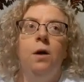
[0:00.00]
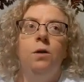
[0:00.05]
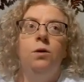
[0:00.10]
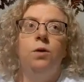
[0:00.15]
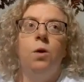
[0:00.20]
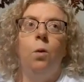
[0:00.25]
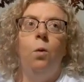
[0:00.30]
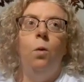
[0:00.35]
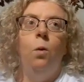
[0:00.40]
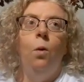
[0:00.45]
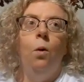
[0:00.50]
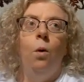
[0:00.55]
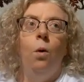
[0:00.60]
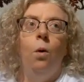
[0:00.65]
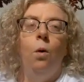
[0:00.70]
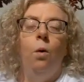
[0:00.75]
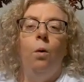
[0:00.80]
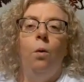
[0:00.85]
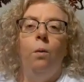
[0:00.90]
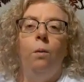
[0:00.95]
So
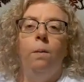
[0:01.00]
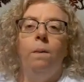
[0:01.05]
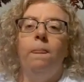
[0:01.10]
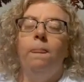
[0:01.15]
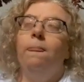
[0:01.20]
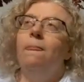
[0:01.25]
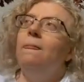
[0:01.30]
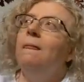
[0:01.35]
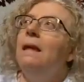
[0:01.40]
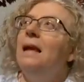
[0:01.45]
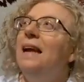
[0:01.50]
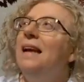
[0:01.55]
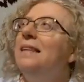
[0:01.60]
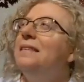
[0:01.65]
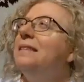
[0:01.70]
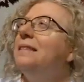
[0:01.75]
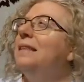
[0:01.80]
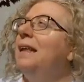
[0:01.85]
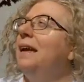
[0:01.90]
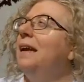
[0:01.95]

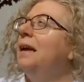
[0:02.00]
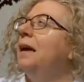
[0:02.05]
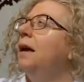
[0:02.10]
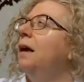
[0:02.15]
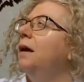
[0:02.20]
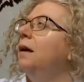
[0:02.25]
it's like